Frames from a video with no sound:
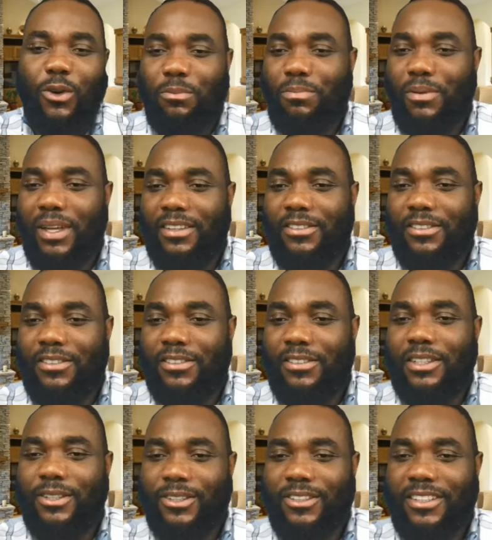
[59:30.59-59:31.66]
place to
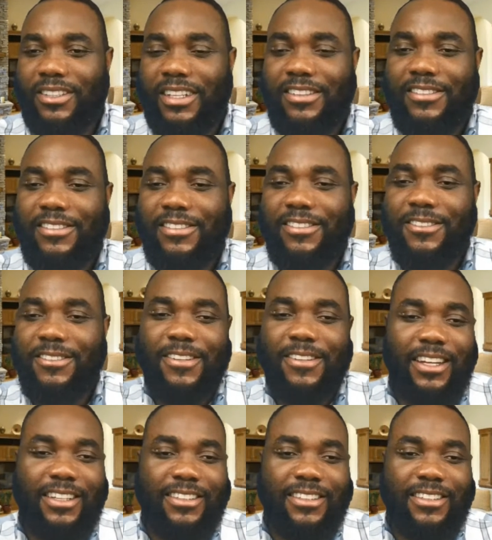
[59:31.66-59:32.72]
another. That's correct.